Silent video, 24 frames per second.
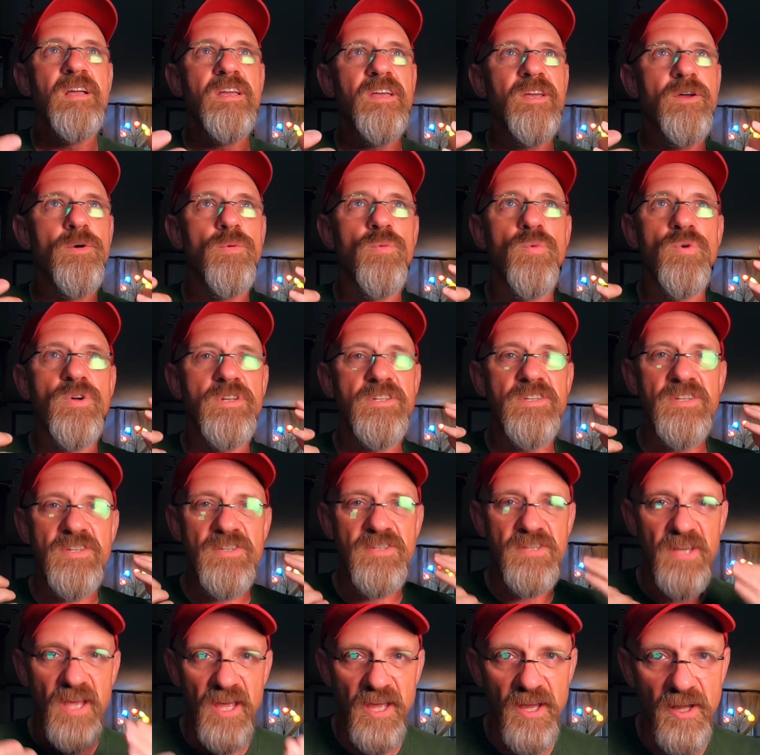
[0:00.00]
It would
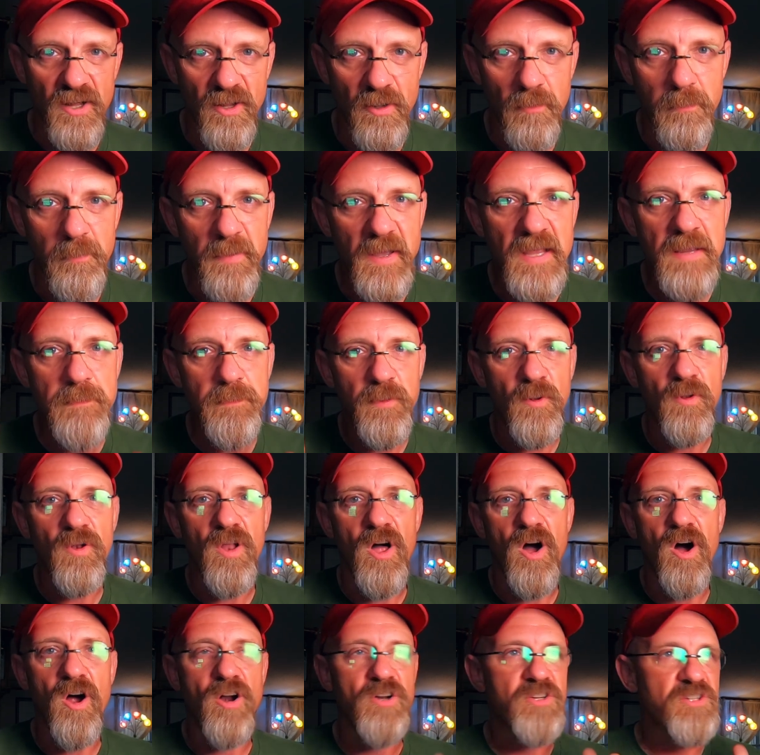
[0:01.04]
sell.
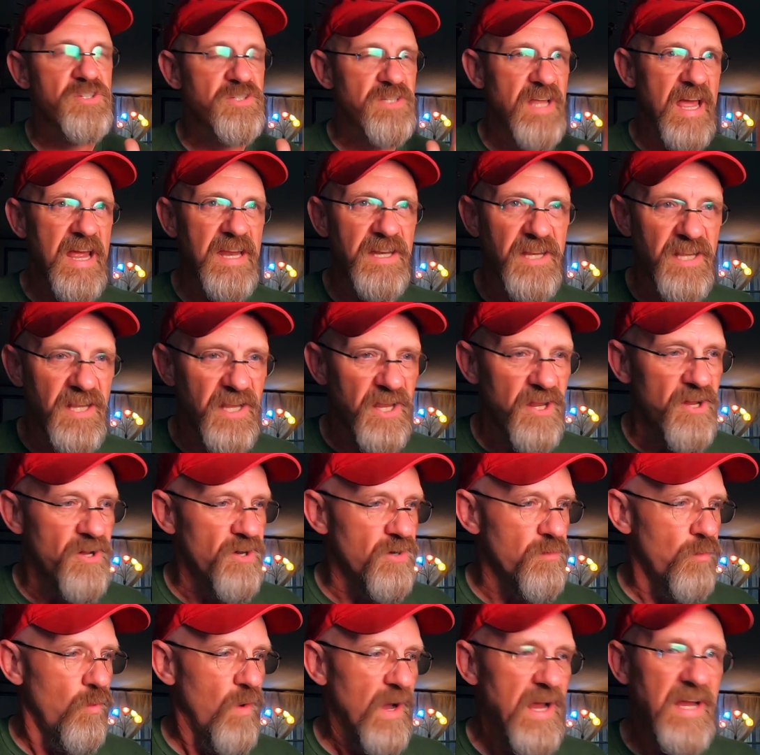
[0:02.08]
People are standing
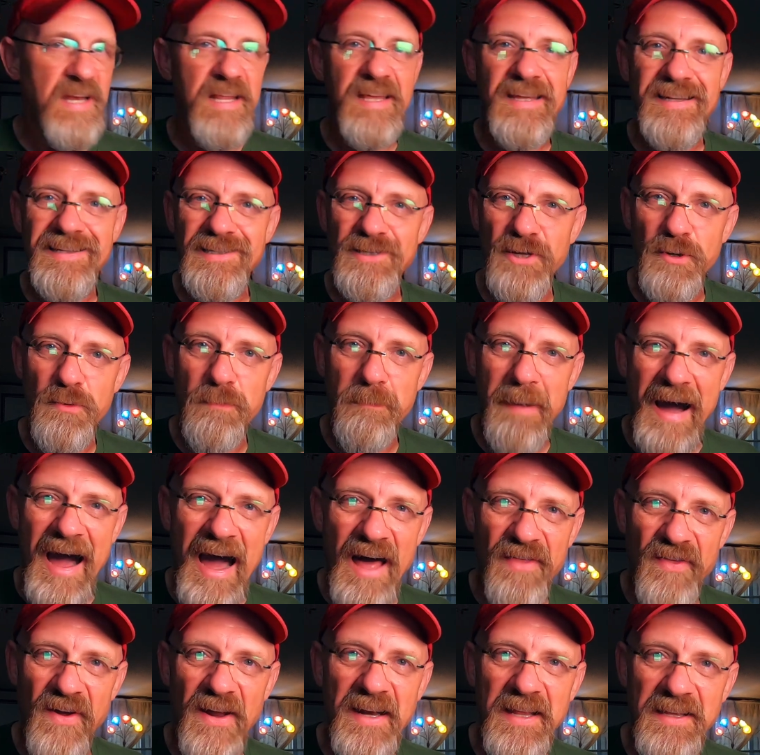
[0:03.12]
here waiting to
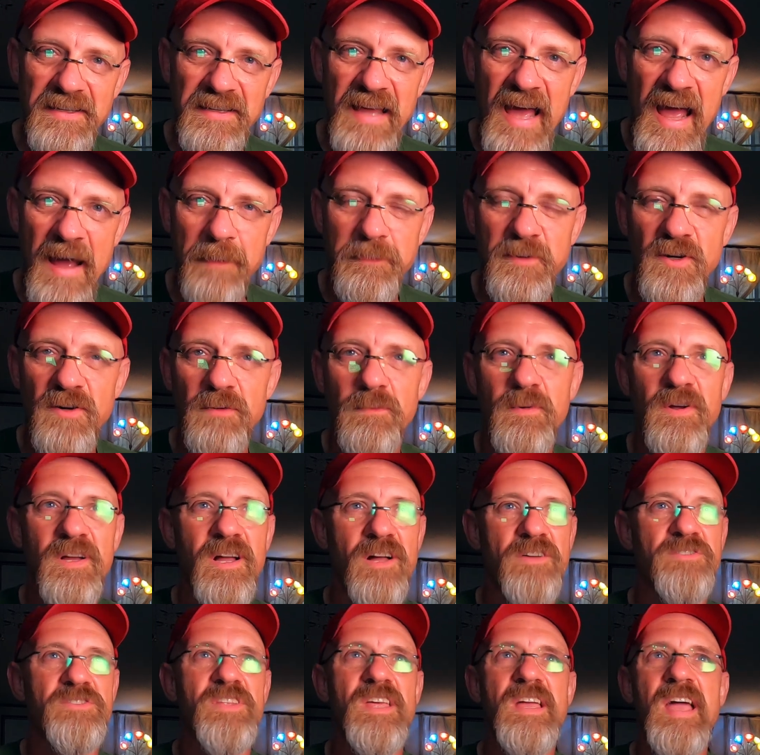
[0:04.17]
buy that adapter
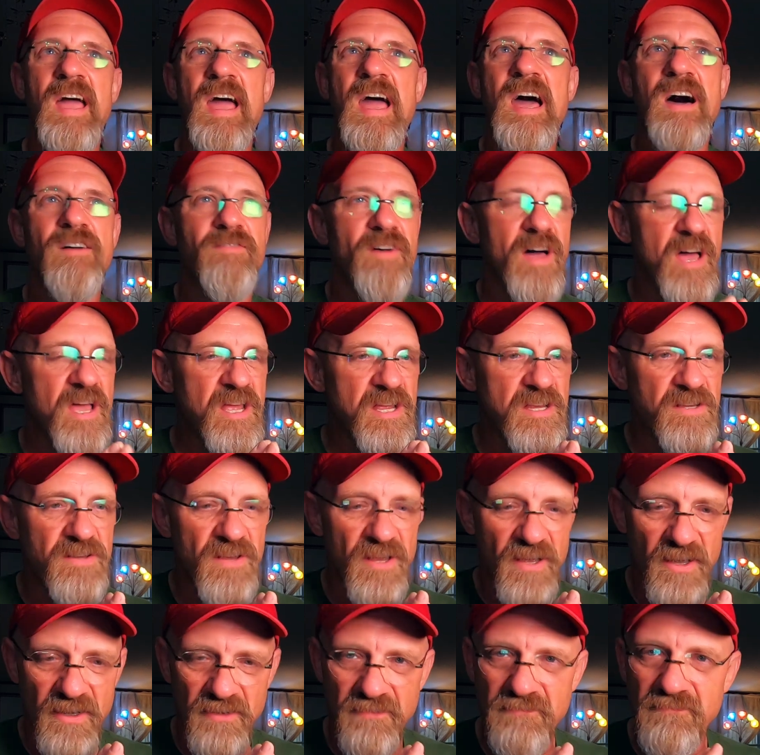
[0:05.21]
because they have a
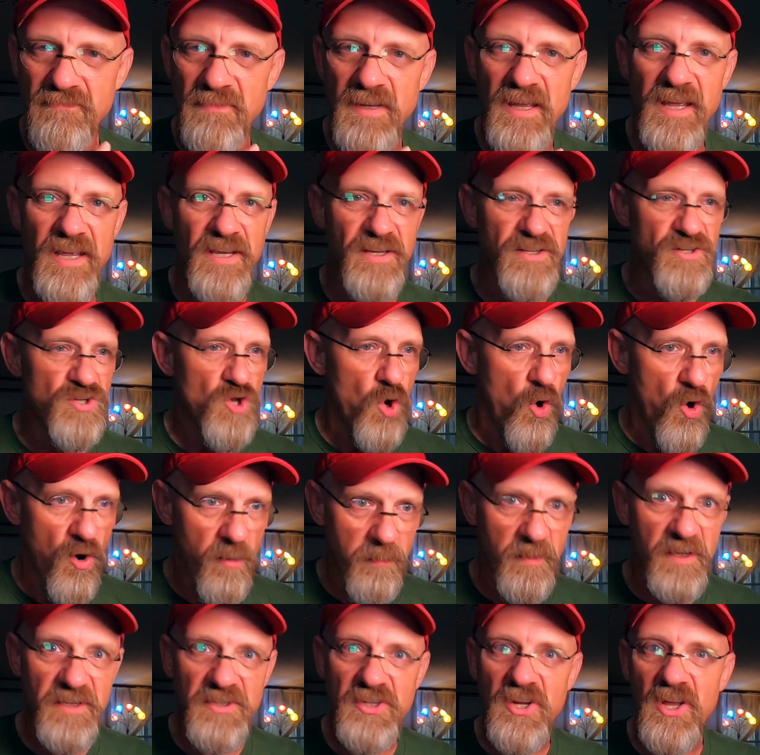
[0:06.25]

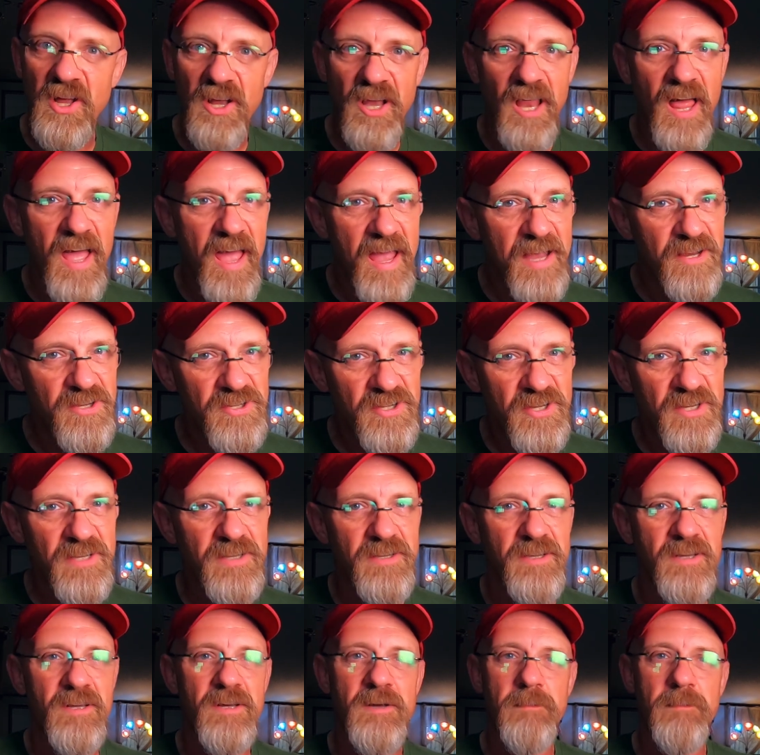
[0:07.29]
enormous collection